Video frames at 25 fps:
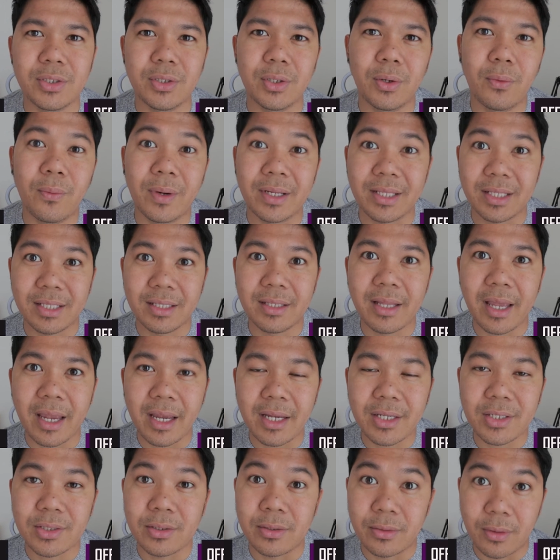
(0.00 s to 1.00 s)
to know what
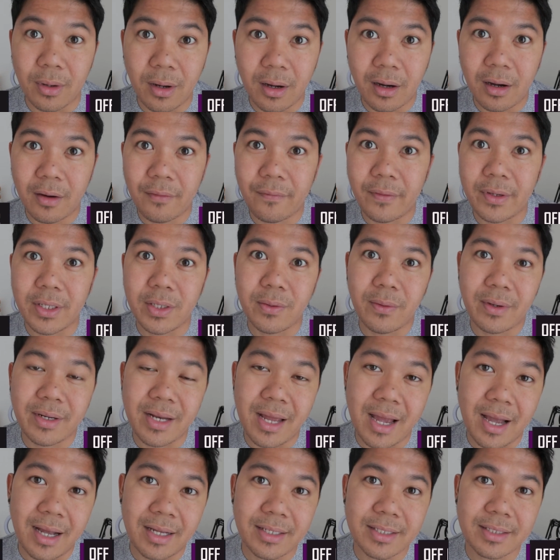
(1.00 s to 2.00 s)
days you're off and you want
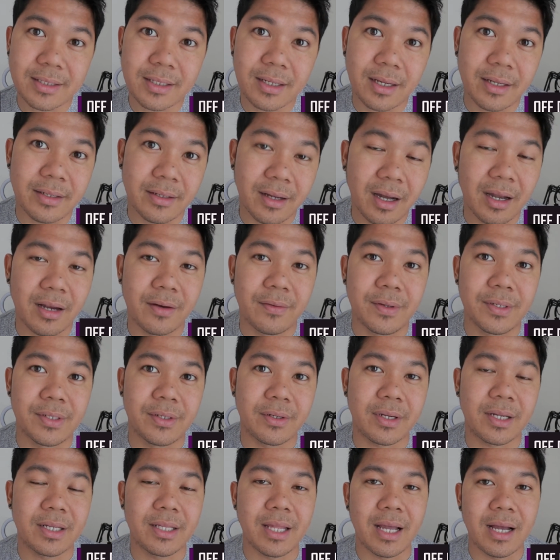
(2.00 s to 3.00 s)
to ask an
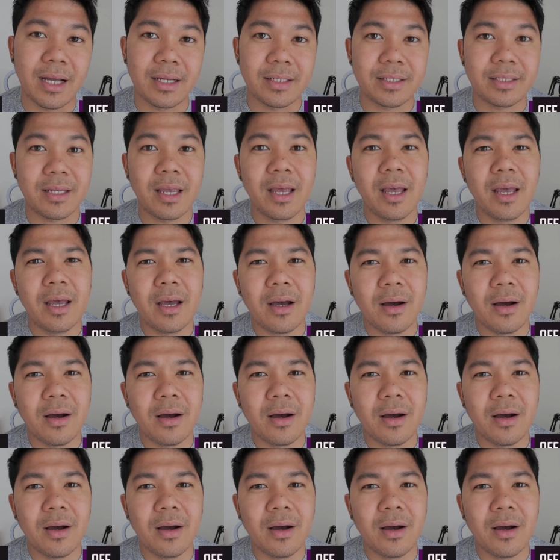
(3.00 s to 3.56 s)
Irish, you can ask,